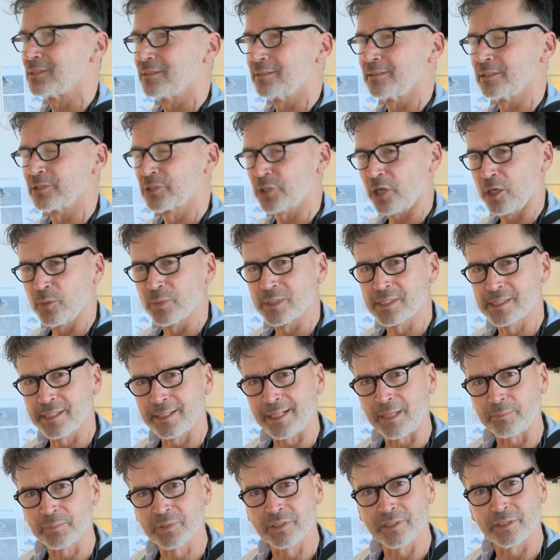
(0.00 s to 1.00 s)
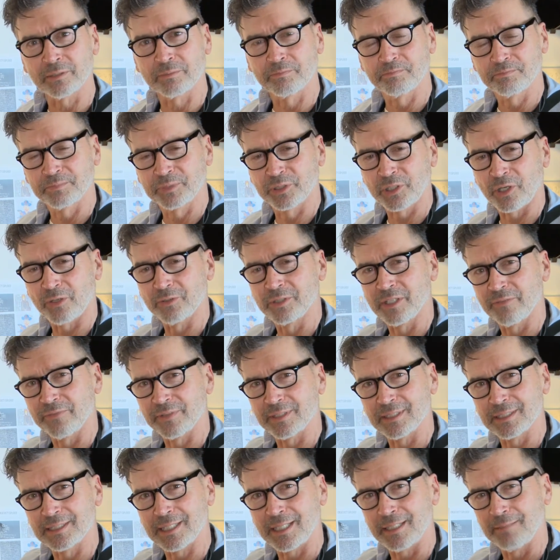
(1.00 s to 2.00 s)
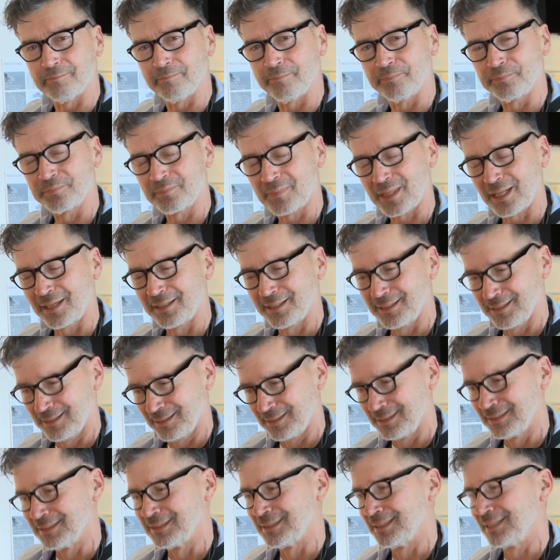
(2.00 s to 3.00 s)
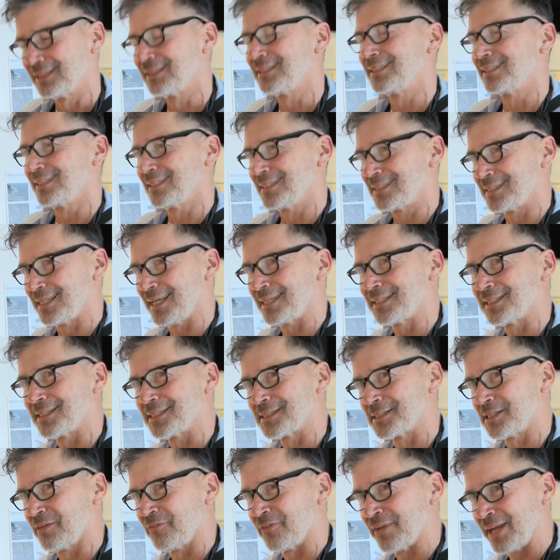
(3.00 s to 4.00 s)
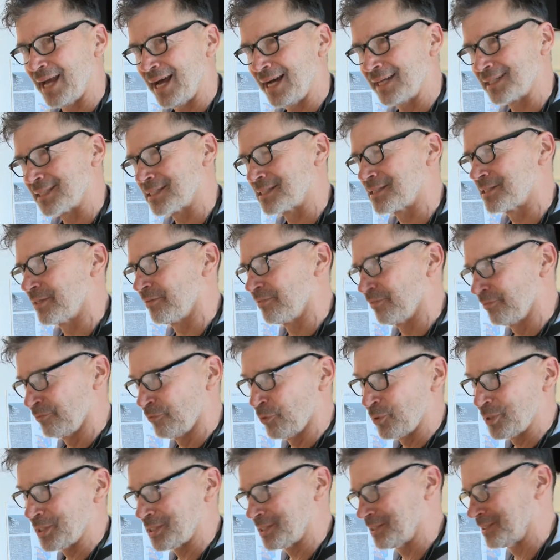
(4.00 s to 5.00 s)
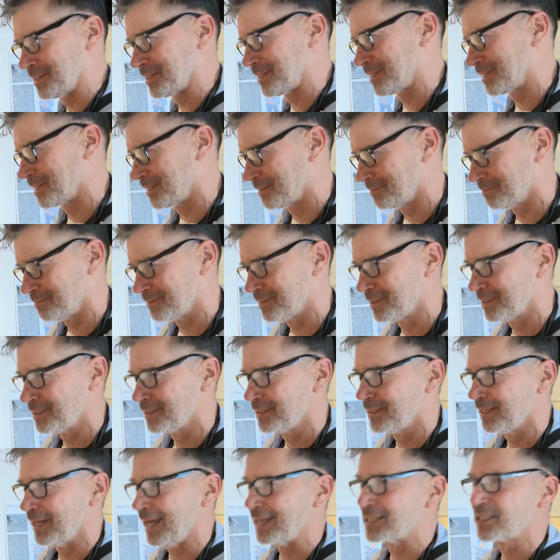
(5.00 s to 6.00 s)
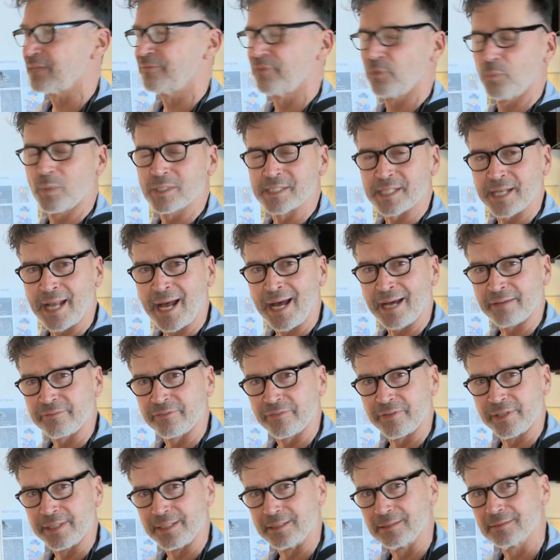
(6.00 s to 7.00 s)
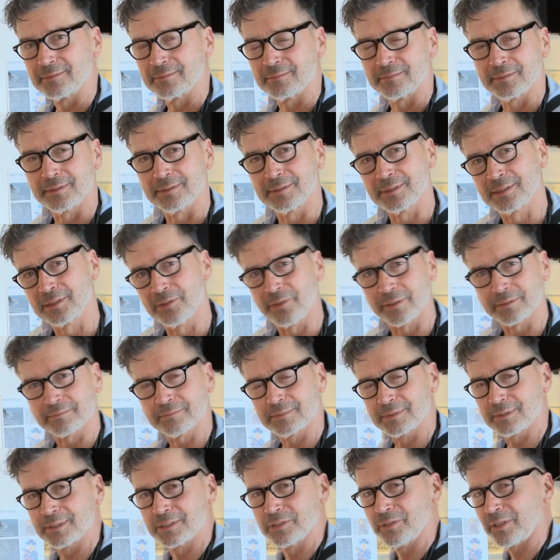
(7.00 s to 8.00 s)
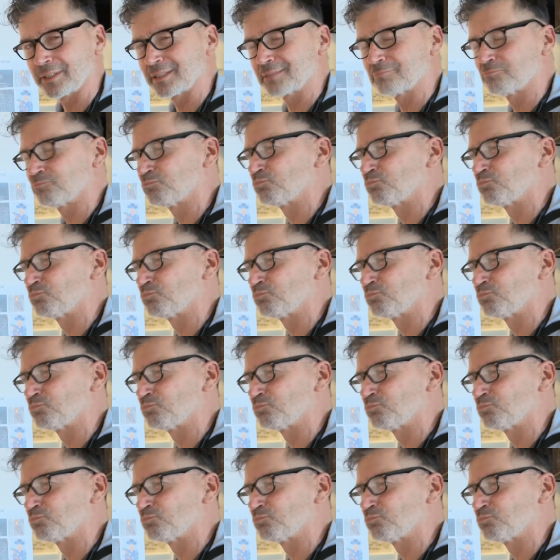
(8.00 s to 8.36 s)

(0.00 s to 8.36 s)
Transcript: The show was set up to show different um, sectors, different artists, different voices, as if it was an art fair. It's not, it's not,